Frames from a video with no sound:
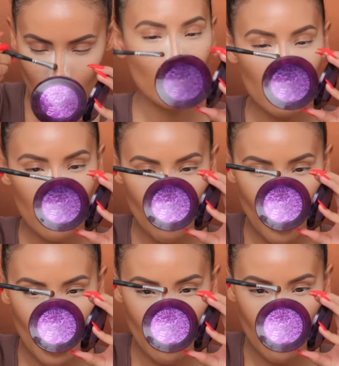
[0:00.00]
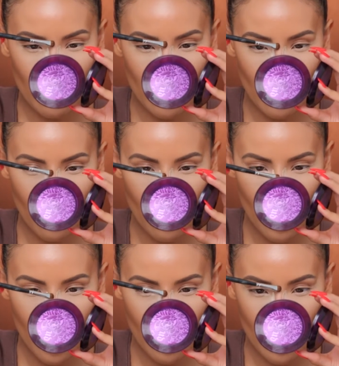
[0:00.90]
This is gonna make your nose look
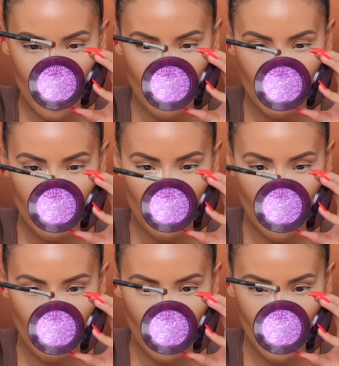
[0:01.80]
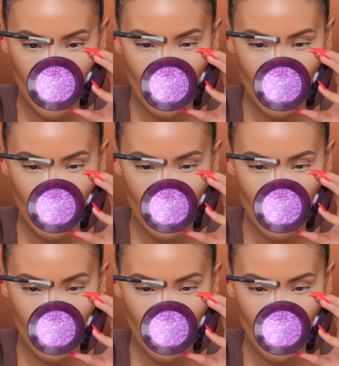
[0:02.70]
thinner and also give it